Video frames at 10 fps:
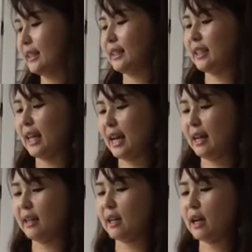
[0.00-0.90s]
Yeah.
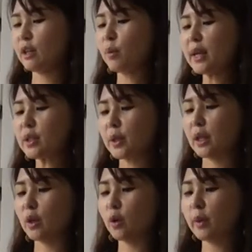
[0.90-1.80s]
Otherwise, you
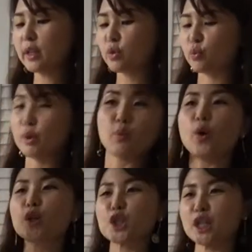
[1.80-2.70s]
can always
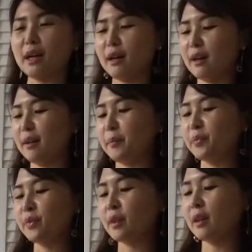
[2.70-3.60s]
rewatch
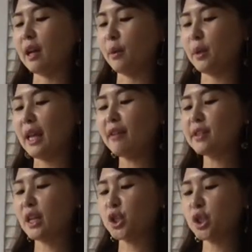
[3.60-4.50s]
our live
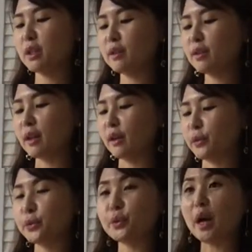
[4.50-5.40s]
session
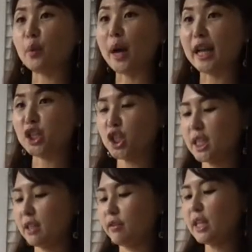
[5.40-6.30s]
through our
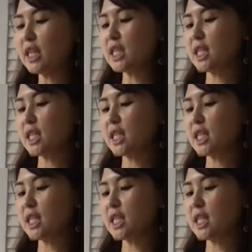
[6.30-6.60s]
IGTV.